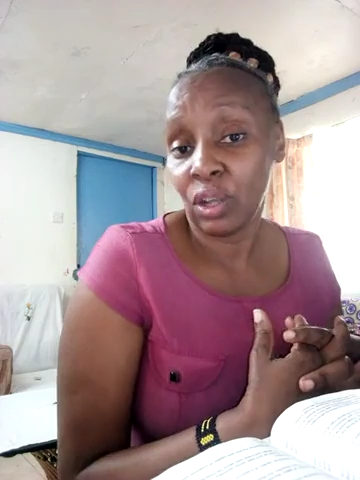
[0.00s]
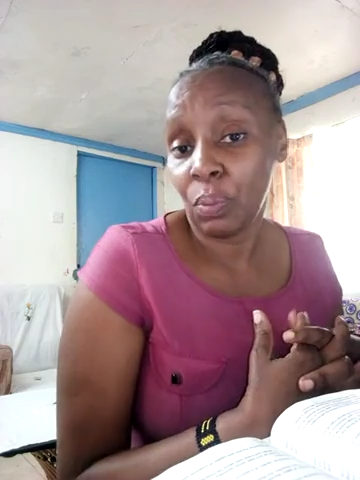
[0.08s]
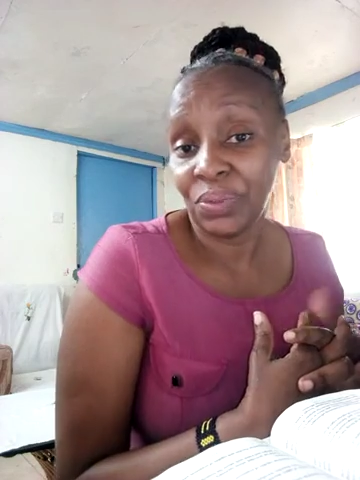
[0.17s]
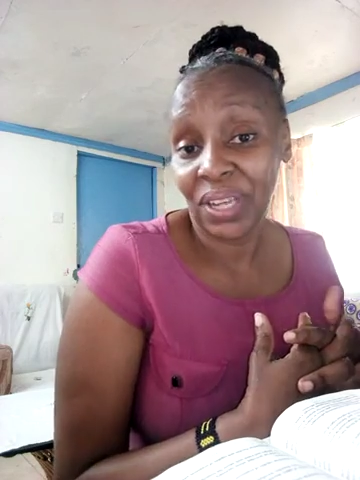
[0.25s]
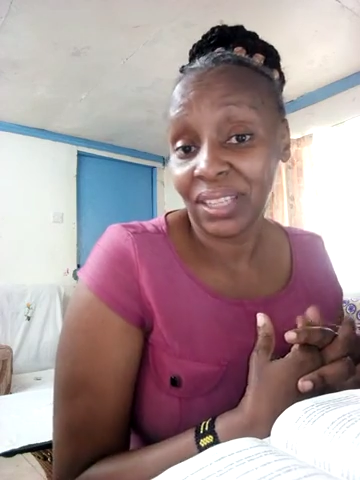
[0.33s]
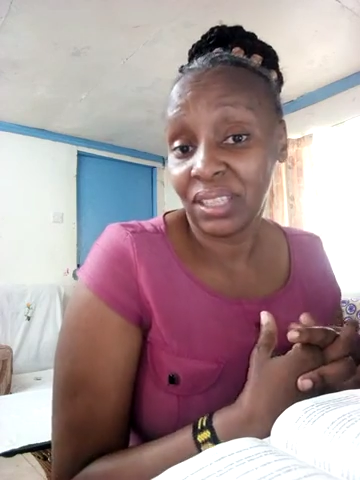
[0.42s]

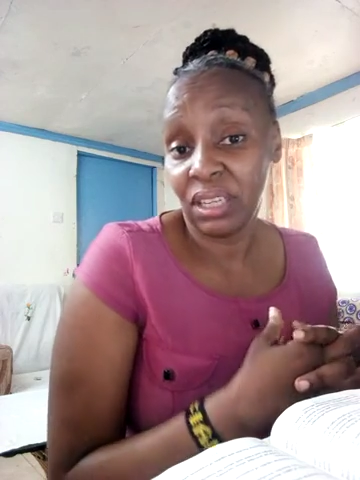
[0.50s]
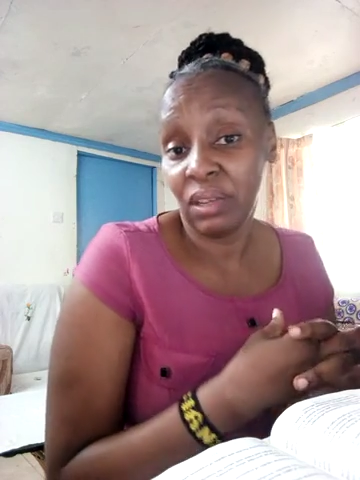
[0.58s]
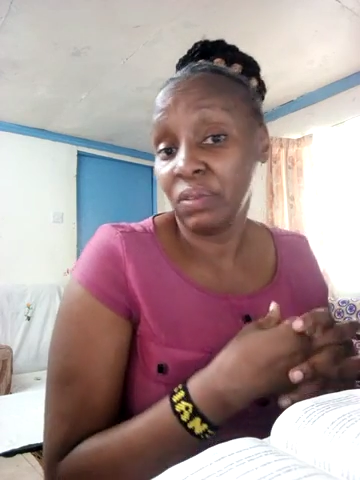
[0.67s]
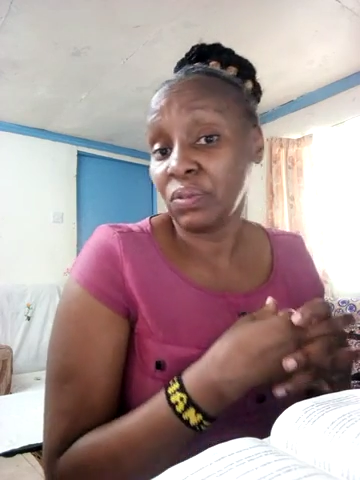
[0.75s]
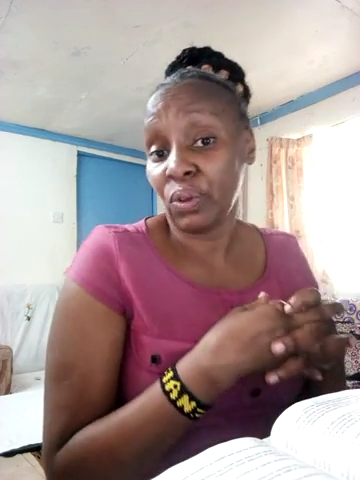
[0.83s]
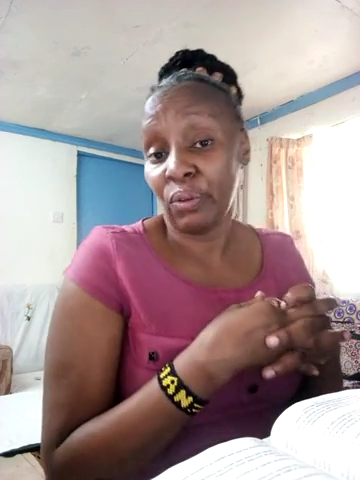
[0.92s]

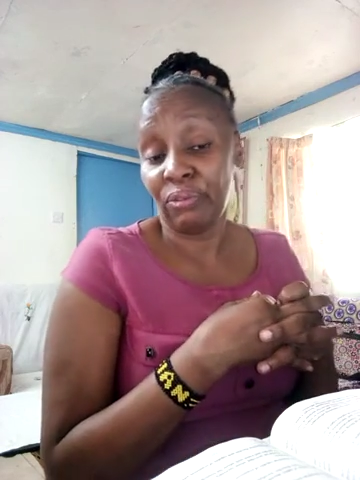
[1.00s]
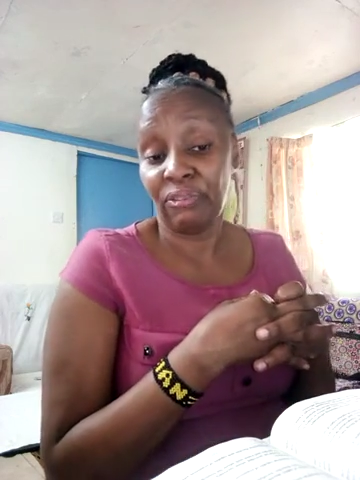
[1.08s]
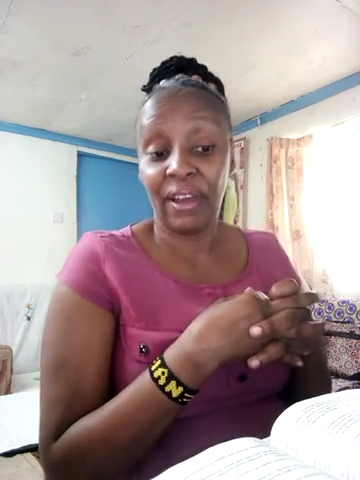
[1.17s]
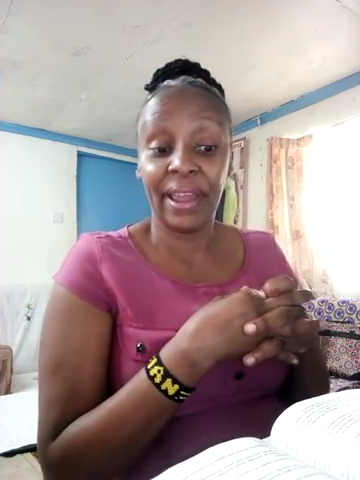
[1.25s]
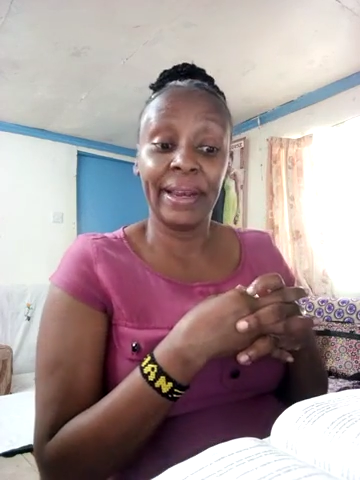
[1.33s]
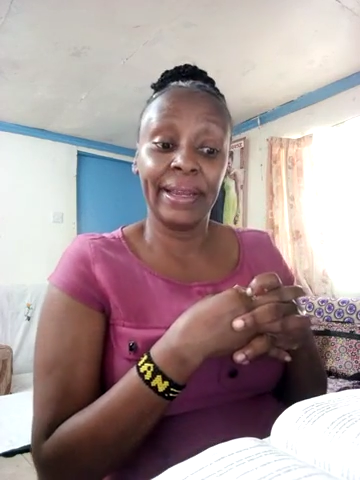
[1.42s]
objectives of
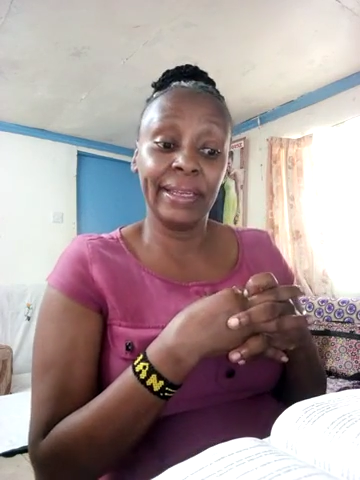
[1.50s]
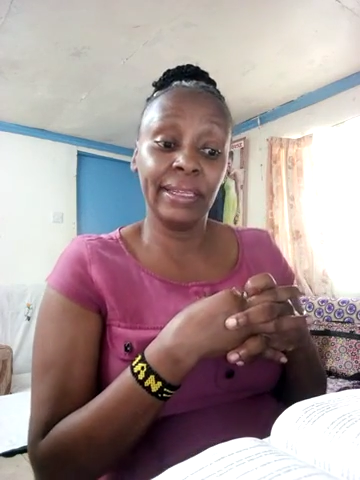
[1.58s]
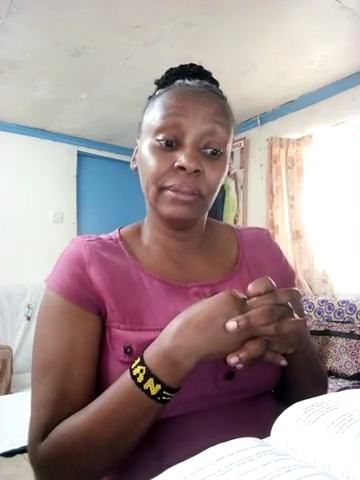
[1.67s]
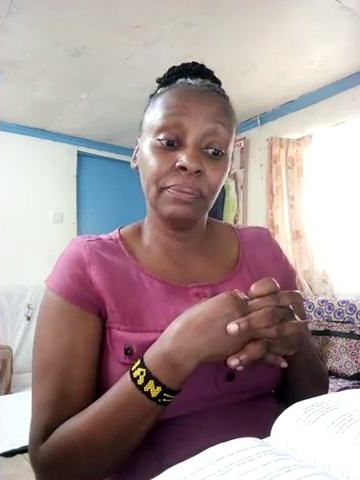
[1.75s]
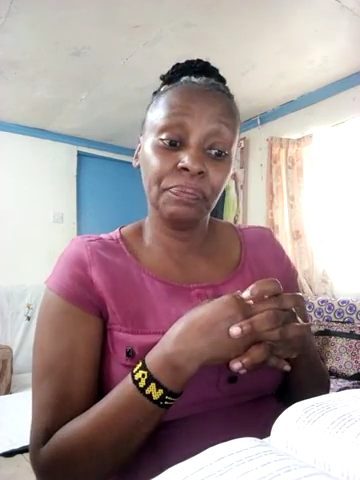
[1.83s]
filing.